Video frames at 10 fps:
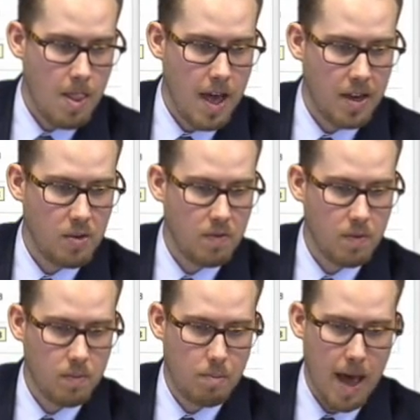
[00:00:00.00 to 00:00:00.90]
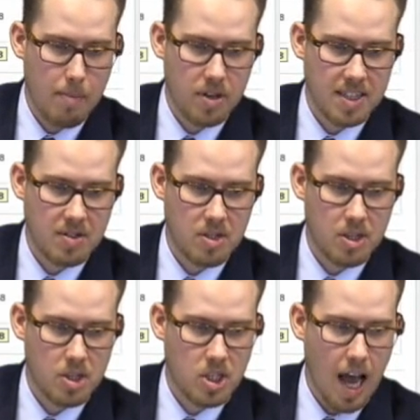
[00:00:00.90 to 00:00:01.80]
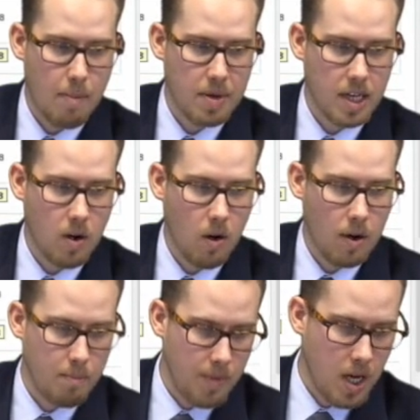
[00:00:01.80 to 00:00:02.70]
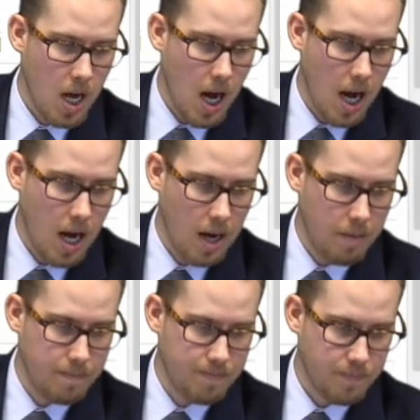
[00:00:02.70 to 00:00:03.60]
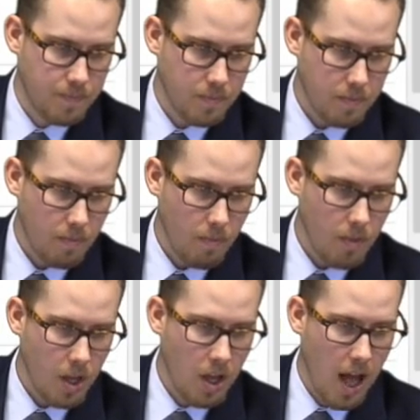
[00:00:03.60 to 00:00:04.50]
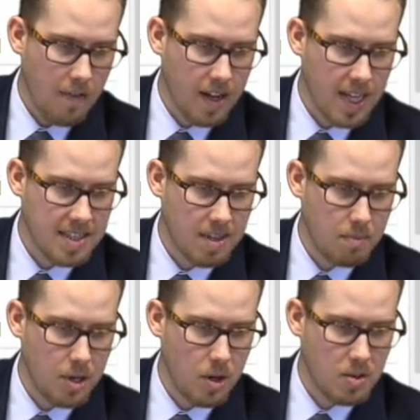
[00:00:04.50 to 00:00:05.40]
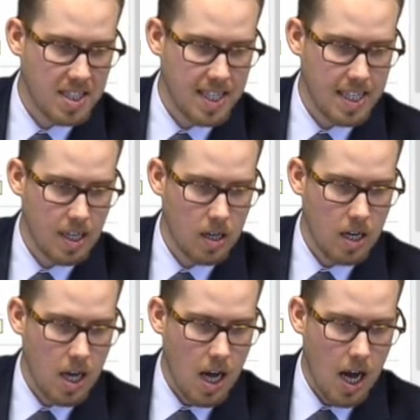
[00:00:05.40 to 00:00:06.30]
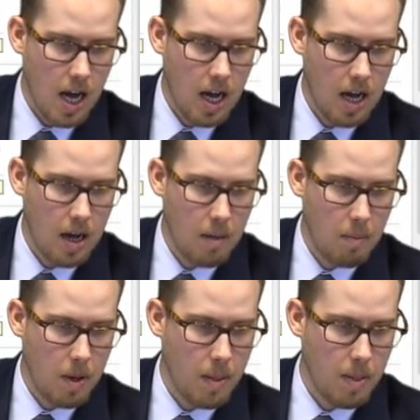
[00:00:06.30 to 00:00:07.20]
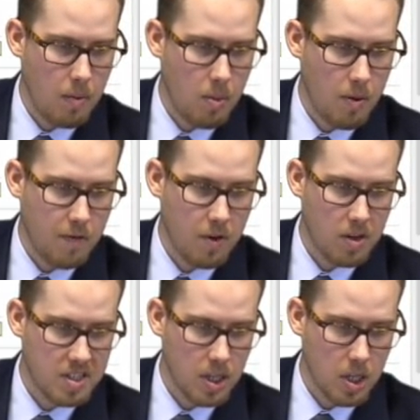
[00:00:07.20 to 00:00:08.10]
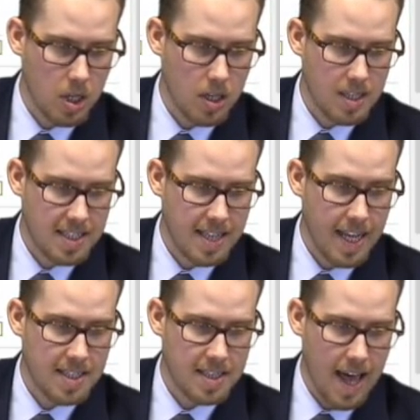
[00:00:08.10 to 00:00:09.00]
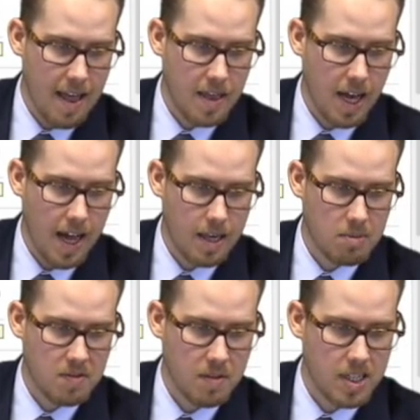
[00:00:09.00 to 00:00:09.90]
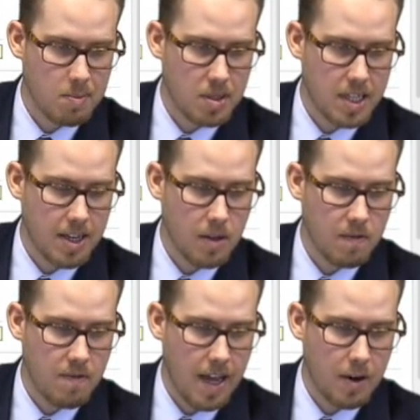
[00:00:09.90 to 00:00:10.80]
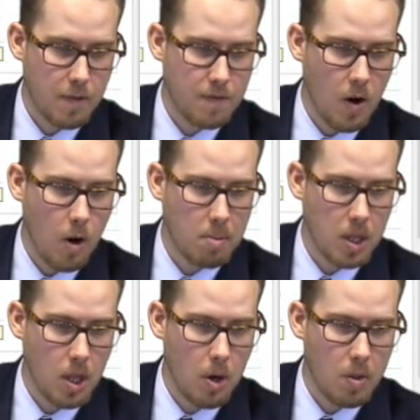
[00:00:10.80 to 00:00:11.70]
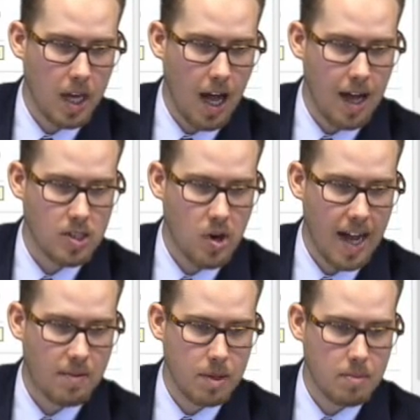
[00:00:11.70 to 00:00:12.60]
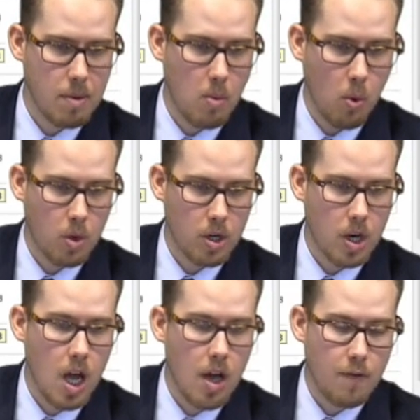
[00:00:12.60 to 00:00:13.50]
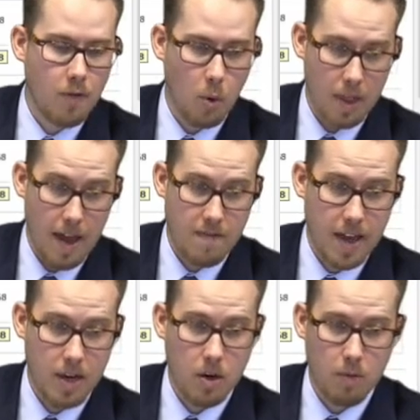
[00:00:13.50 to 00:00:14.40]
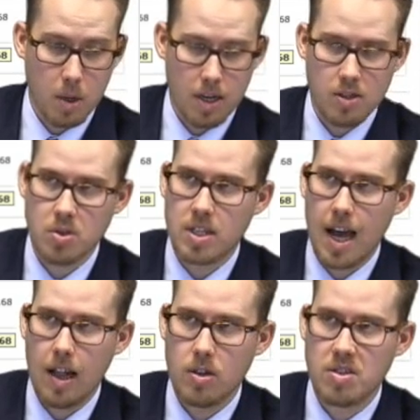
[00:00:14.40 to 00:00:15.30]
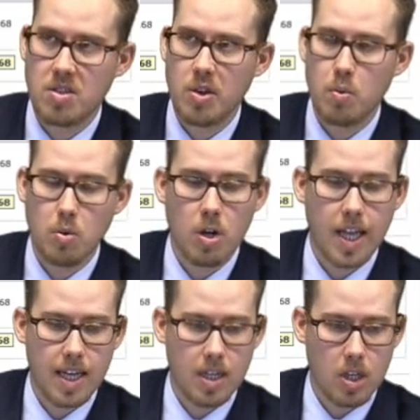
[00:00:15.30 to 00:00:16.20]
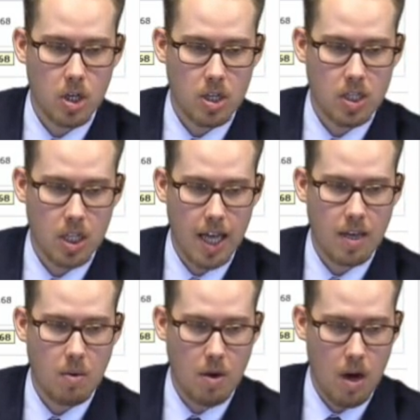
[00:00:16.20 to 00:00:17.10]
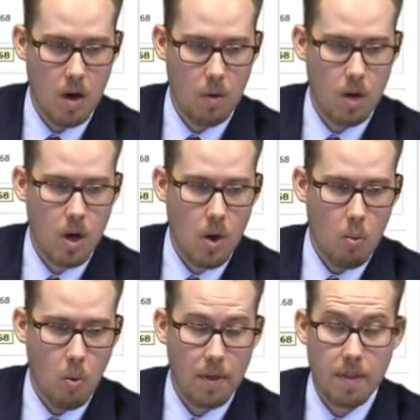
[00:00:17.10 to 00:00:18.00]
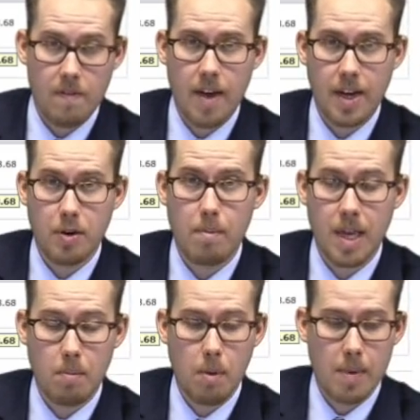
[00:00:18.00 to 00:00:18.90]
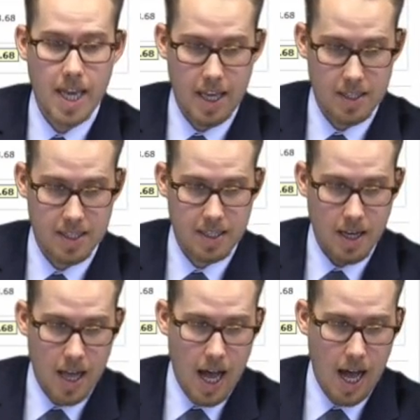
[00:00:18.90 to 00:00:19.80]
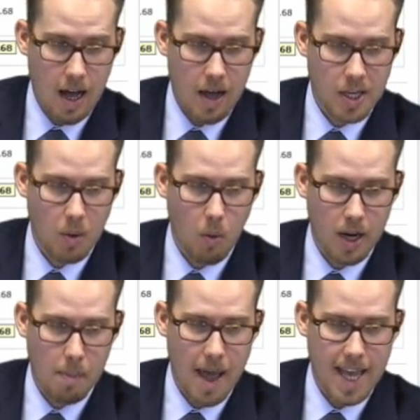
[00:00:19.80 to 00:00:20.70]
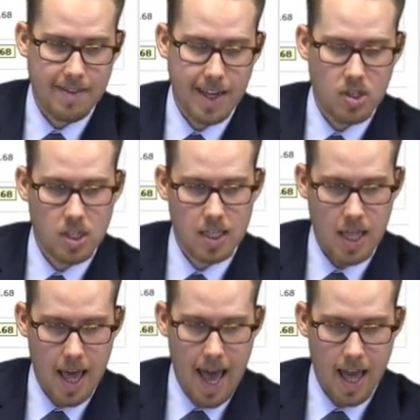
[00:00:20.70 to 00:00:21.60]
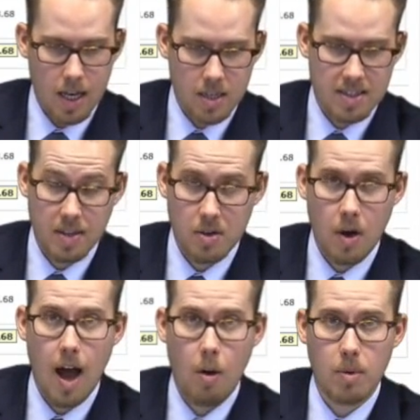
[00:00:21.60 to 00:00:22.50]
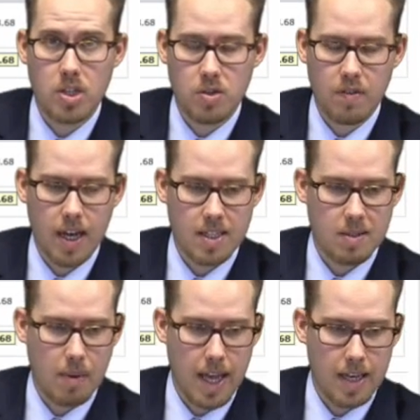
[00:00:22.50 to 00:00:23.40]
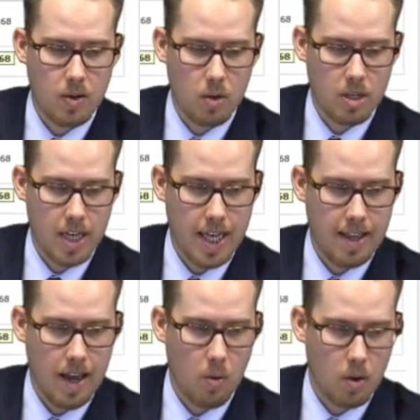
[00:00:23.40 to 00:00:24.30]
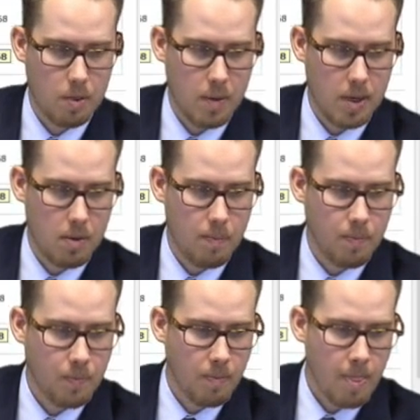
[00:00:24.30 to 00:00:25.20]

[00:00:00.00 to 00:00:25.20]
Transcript: Then that brings you to your shopping cart. I've got some notes here. The first alert says that the items for this particular vendor fall below the contract minimum order for that vendor of $100. So you will get an alert to let you know what the vendor minimum is, and you'll want to pay attention to that so you know how much you've got to spend in order to hit that order minimum.